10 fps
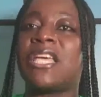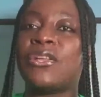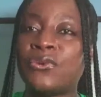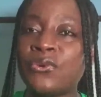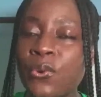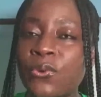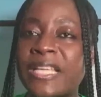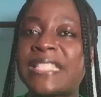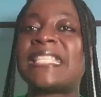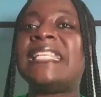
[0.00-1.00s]
know
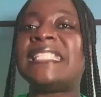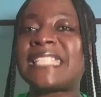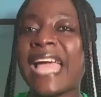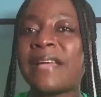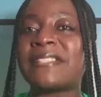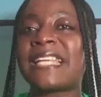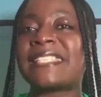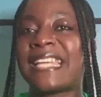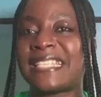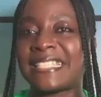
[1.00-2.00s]
that in
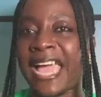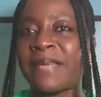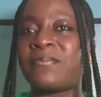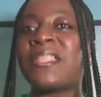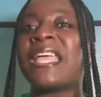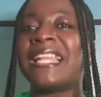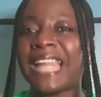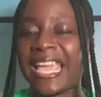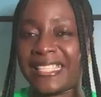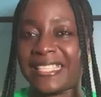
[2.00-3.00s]
such a time
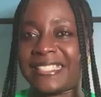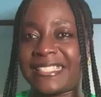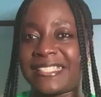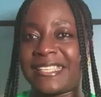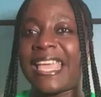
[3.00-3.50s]
like this,